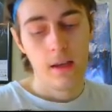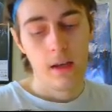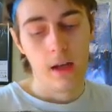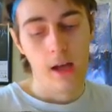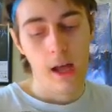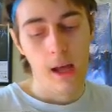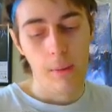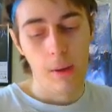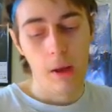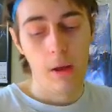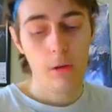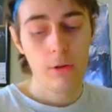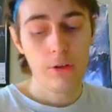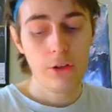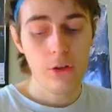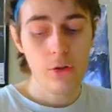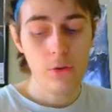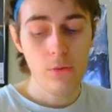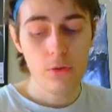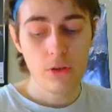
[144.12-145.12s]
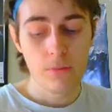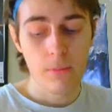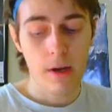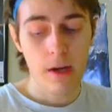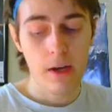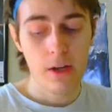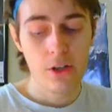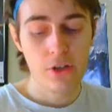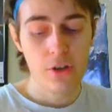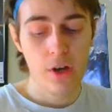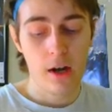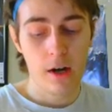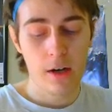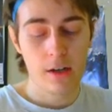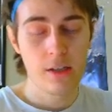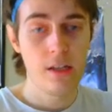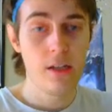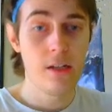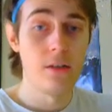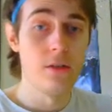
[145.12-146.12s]
I'll use my
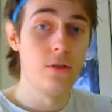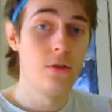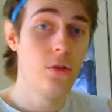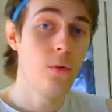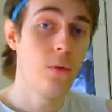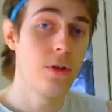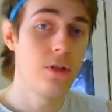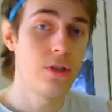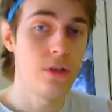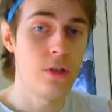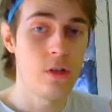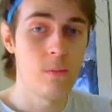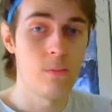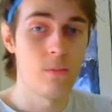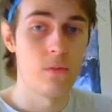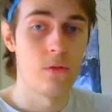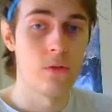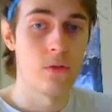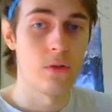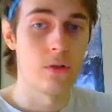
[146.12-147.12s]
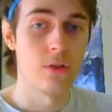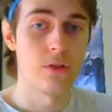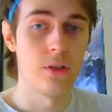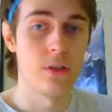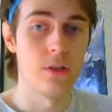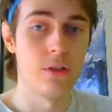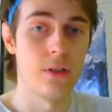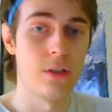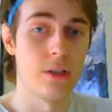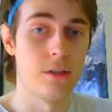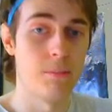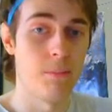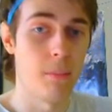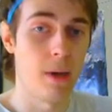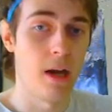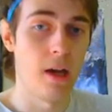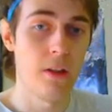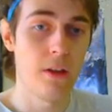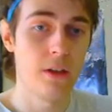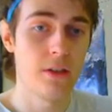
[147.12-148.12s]
Shock T Nuke team versus his
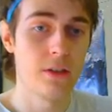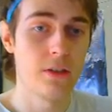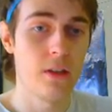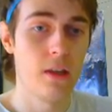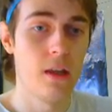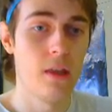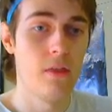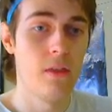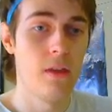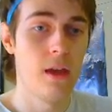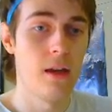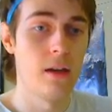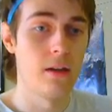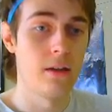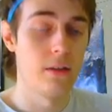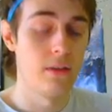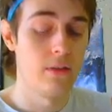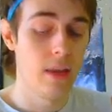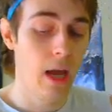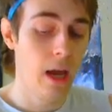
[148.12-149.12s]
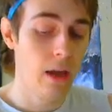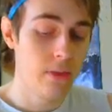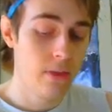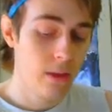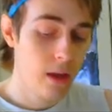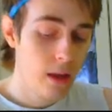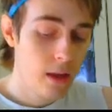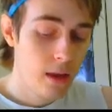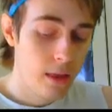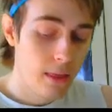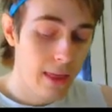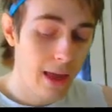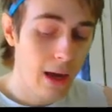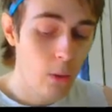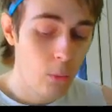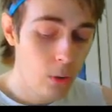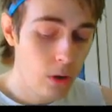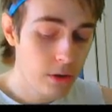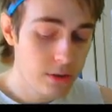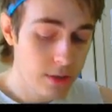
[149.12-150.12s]
Maliks, and then
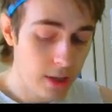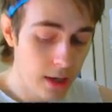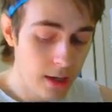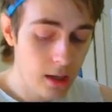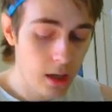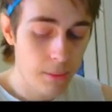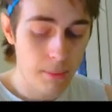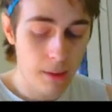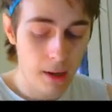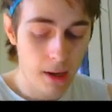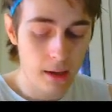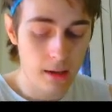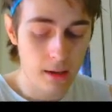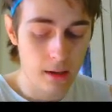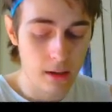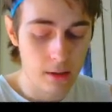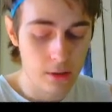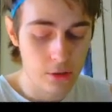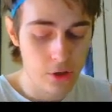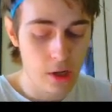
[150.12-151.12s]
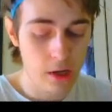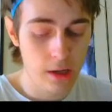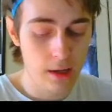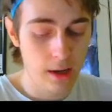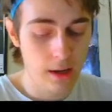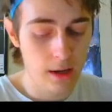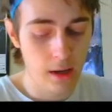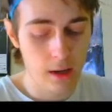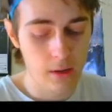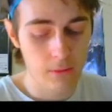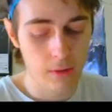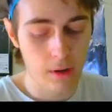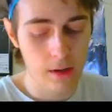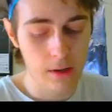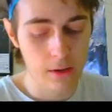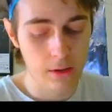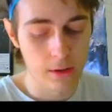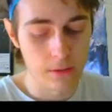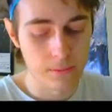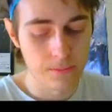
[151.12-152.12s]
that will take up Anakin, JKA
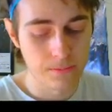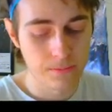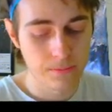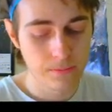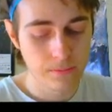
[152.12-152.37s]
right here.